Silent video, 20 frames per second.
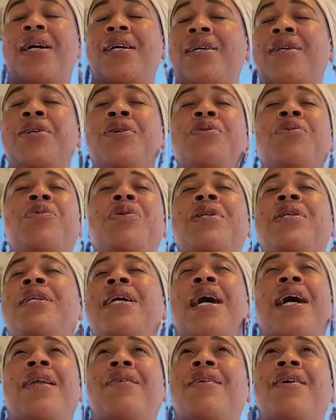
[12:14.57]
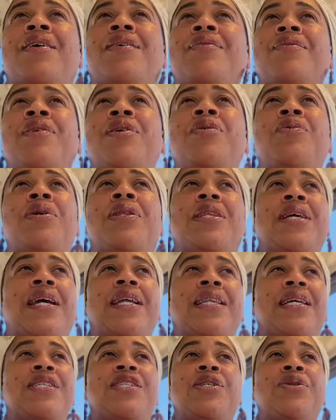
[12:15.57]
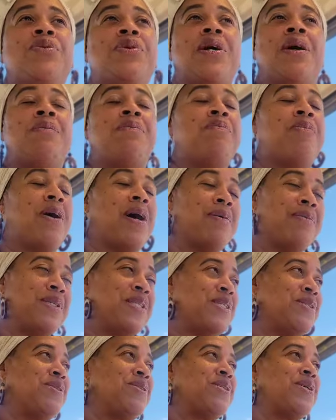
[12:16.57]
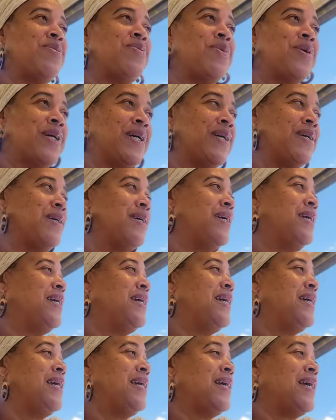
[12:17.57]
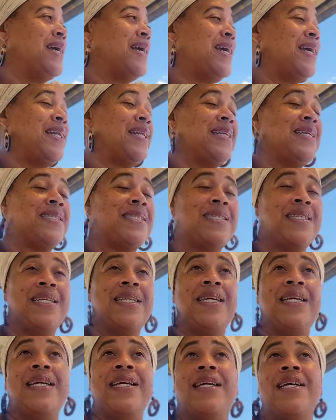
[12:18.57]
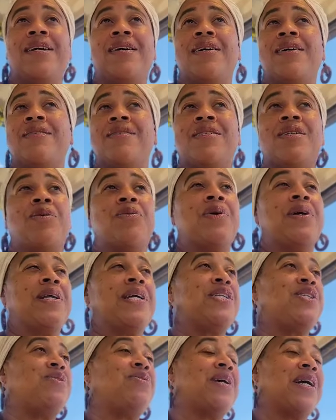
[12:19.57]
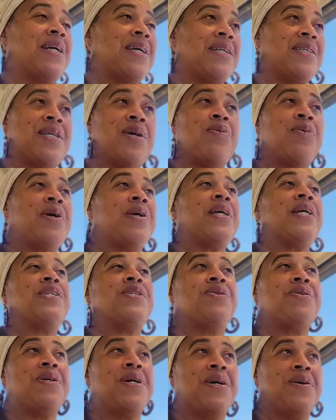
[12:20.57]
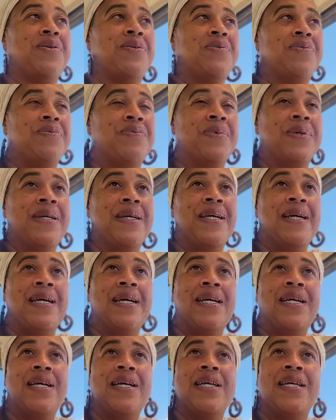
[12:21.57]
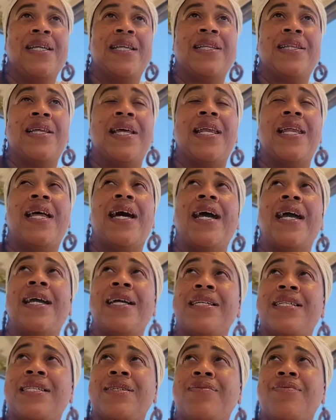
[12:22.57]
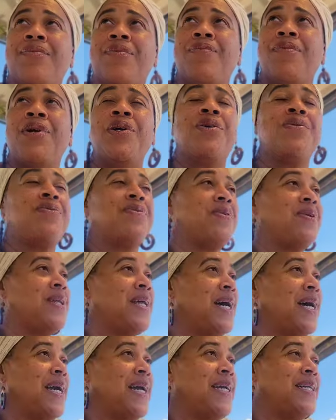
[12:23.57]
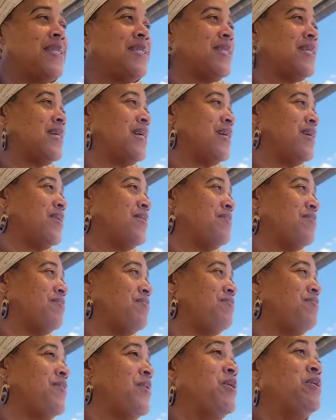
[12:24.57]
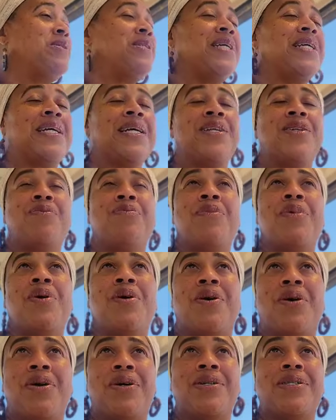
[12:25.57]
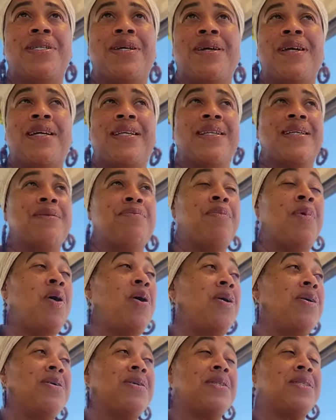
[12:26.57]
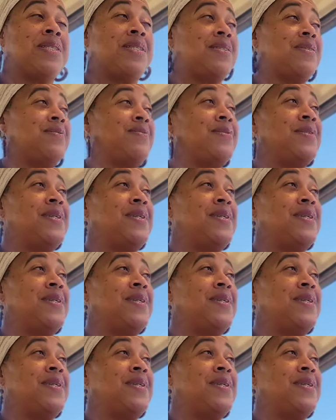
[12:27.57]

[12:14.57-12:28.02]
you would think that you were, I promise you, somewhere in the city, somewhere that you know. Mm-hmm. The lights, beautiful lights, music in the malls, like the malls,